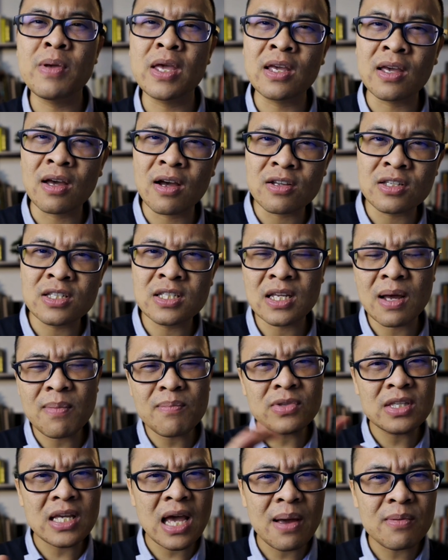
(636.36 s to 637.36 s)
because
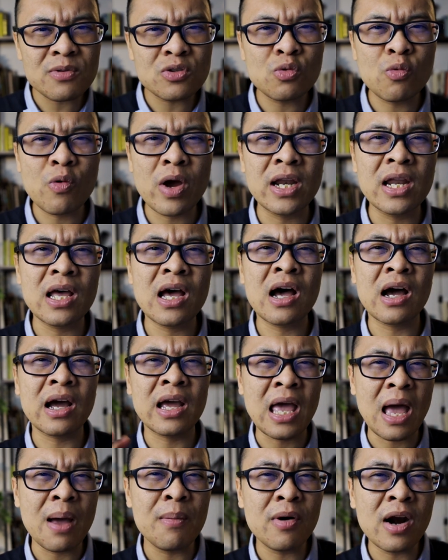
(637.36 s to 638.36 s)
sometimes when a
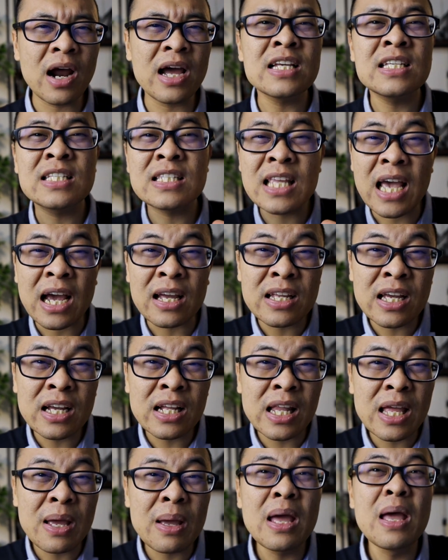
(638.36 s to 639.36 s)
camera is
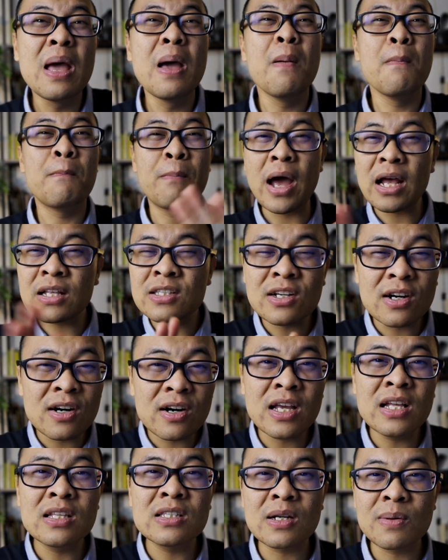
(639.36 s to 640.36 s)
technically better
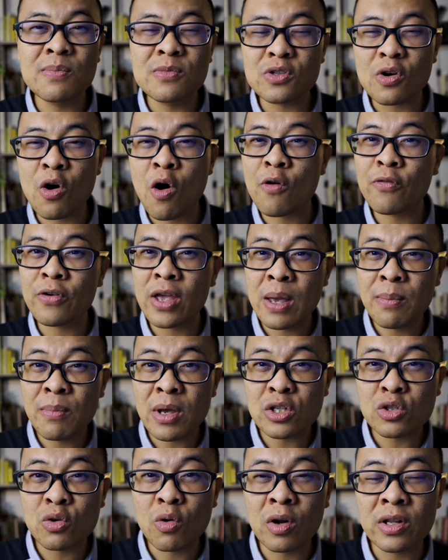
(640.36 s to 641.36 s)
in terms of
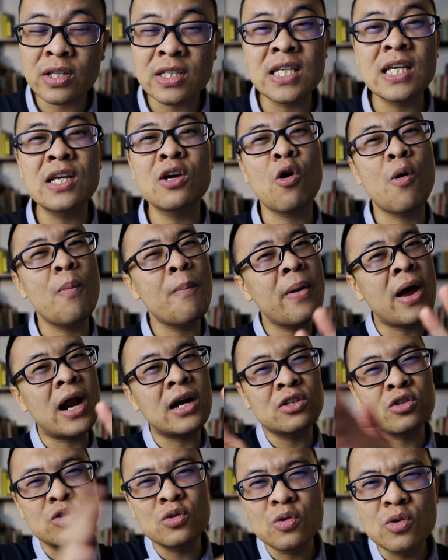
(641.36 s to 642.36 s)
image quality
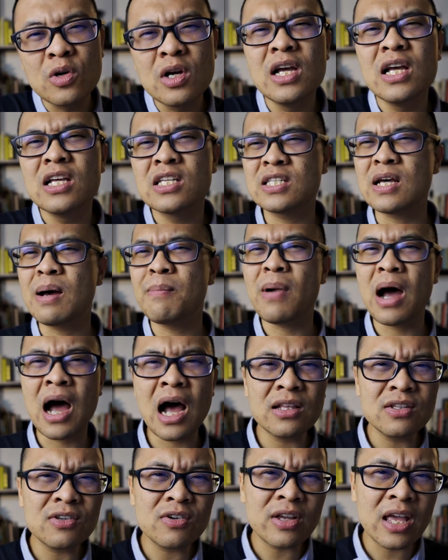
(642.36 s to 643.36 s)
compared to some
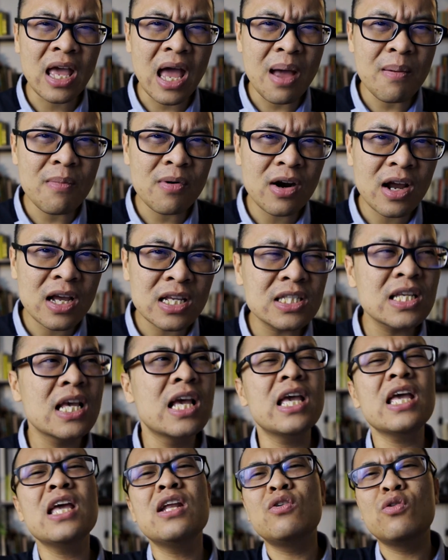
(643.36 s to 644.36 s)
other cameras,
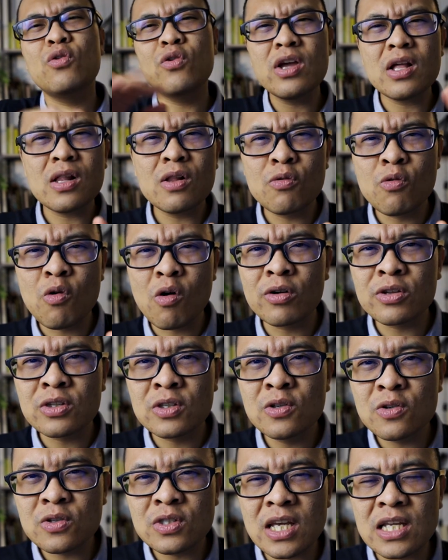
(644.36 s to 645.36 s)
in real world
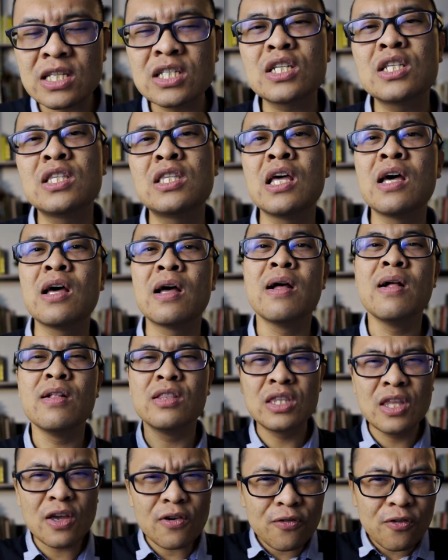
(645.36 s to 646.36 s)
usage the
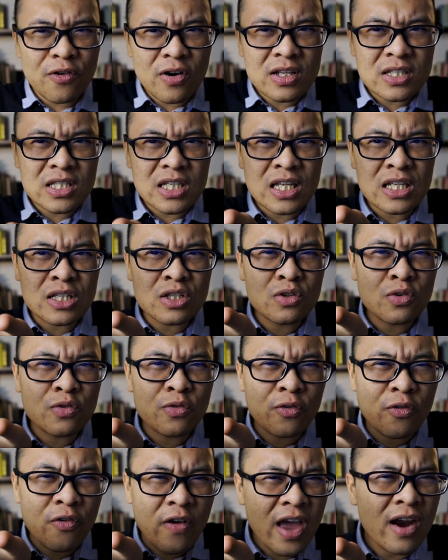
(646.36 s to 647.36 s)
difference is
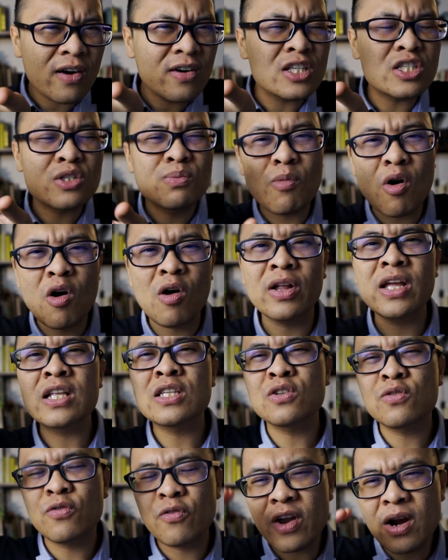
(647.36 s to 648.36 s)
very small,
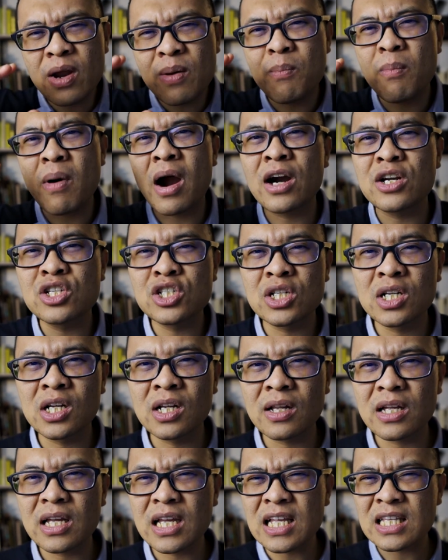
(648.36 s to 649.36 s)
it's very
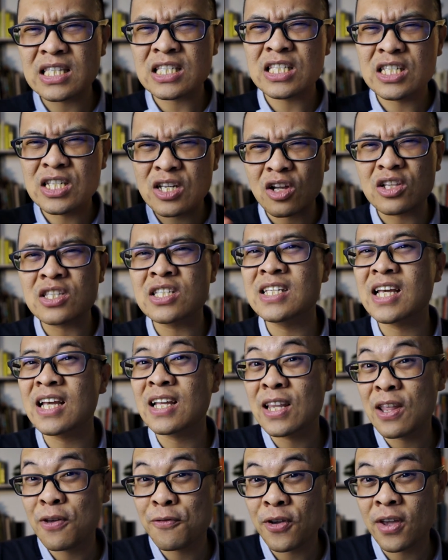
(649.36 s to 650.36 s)
marginal, it's not
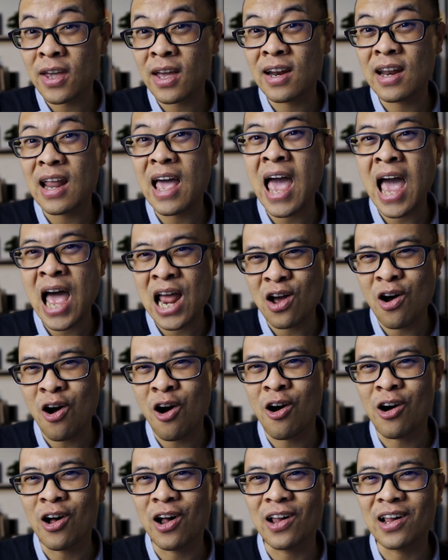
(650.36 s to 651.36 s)
significant at
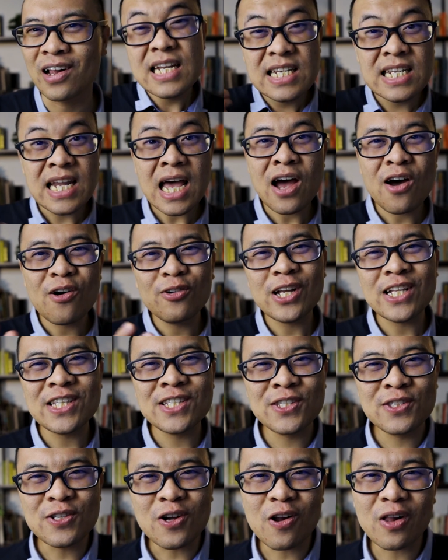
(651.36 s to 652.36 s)
all. Now
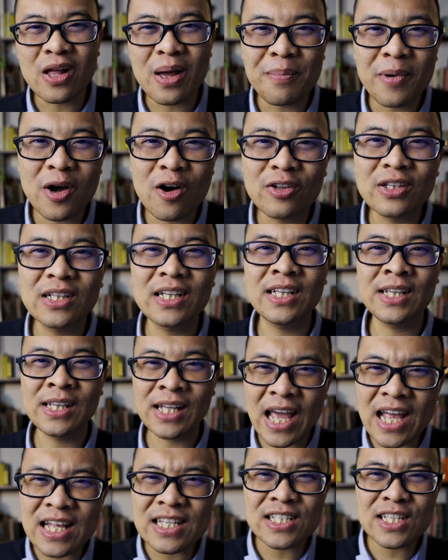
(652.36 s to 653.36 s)
let's talk about
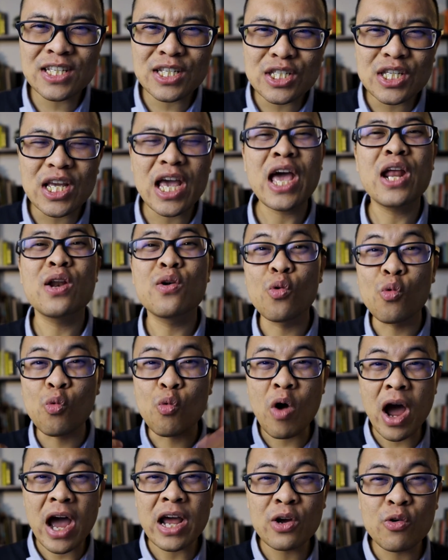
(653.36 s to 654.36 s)
lenses, and
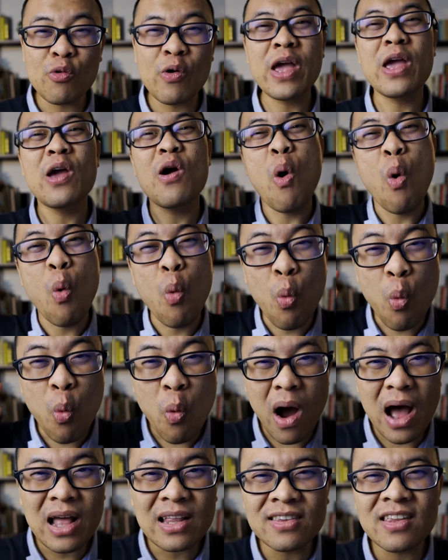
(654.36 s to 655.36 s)
right away,
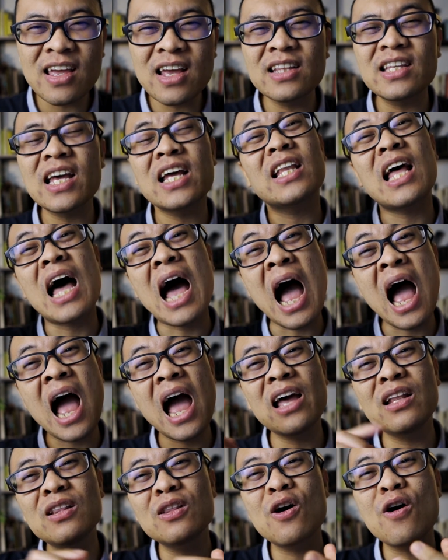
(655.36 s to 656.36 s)
one thing that
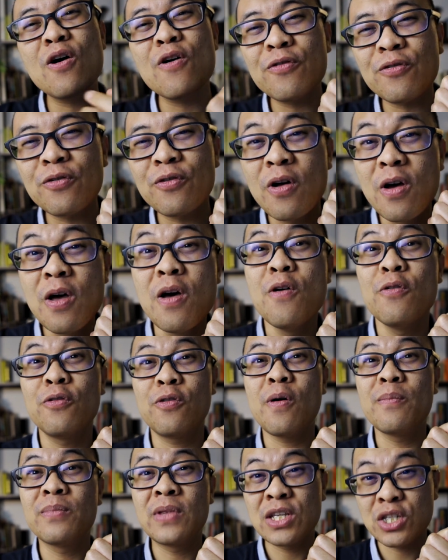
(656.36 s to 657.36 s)
I love
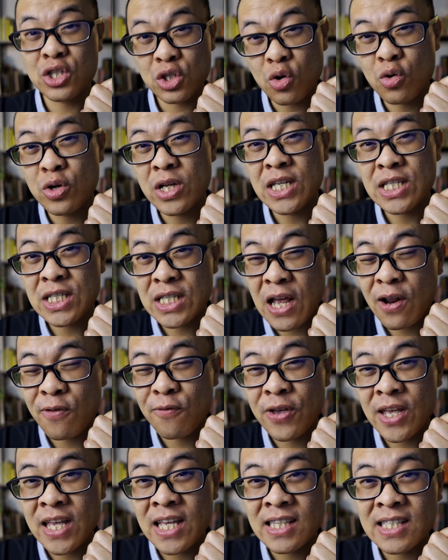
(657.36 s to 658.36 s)
from the Sony
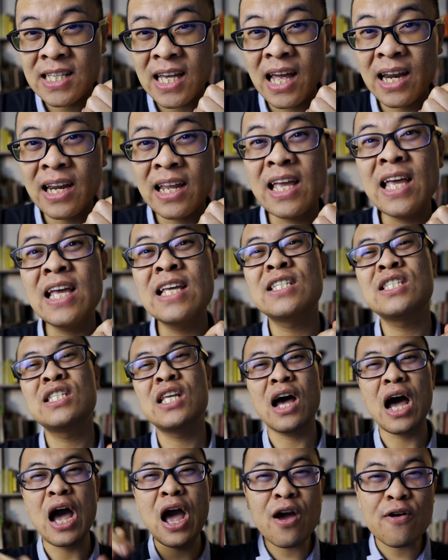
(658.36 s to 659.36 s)
ZV-E10 is
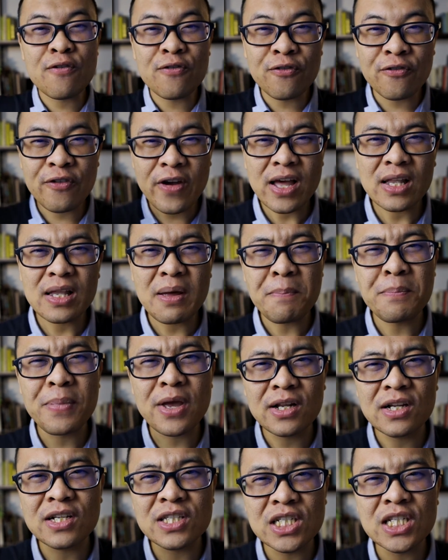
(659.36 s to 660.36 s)
the
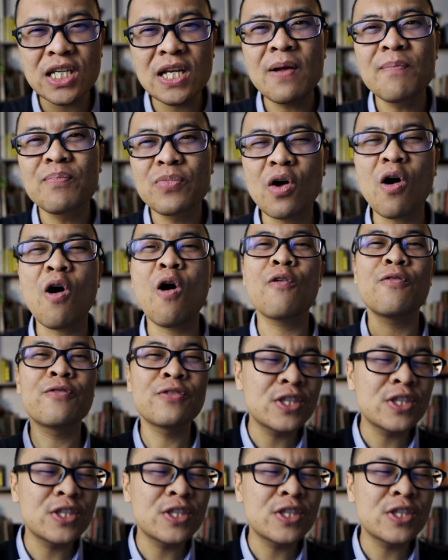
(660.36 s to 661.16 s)
availability of